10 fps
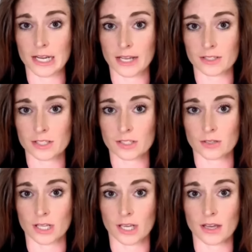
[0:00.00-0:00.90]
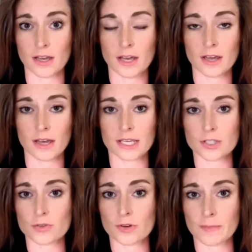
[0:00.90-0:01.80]
linked to the
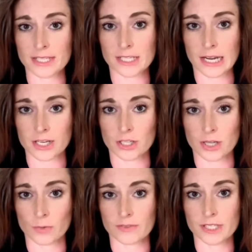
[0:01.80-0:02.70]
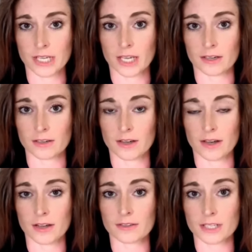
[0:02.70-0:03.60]
extreme escalation that we've seen
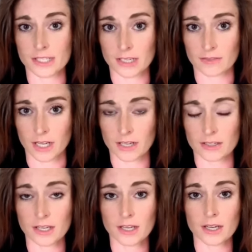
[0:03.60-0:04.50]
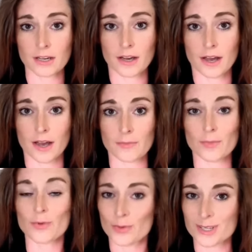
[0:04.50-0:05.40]
this evening.
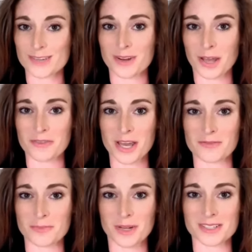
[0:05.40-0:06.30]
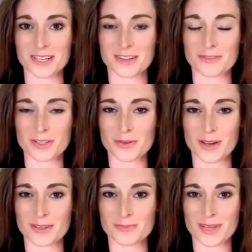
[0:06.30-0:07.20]
This evening over here from London,
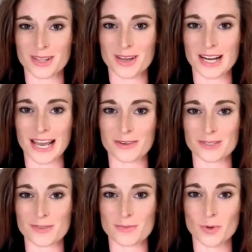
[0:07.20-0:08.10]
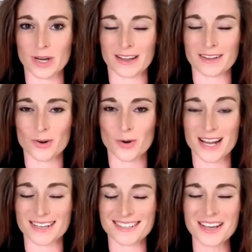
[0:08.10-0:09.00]
in the early hours of the morning at your
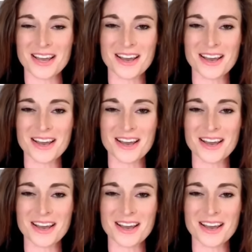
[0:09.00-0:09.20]
end.